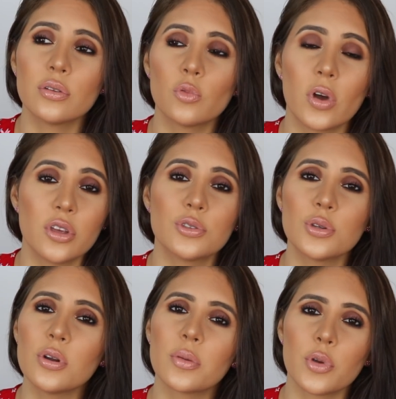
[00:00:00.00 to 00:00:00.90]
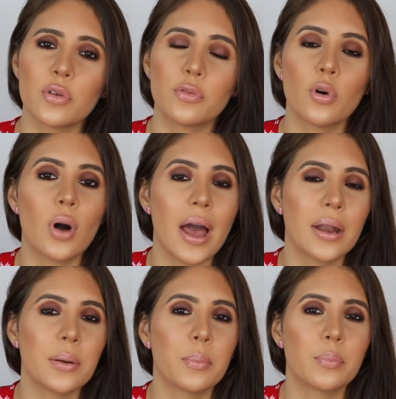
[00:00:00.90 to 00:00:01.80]
what used to look beautiful
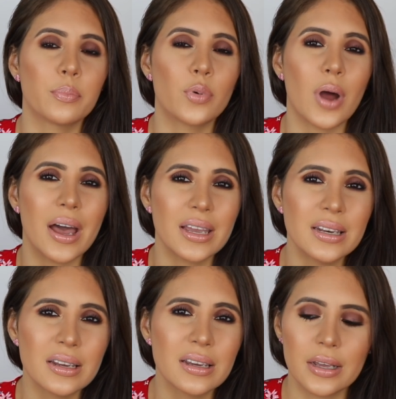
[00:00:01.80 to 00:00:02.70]
and bright,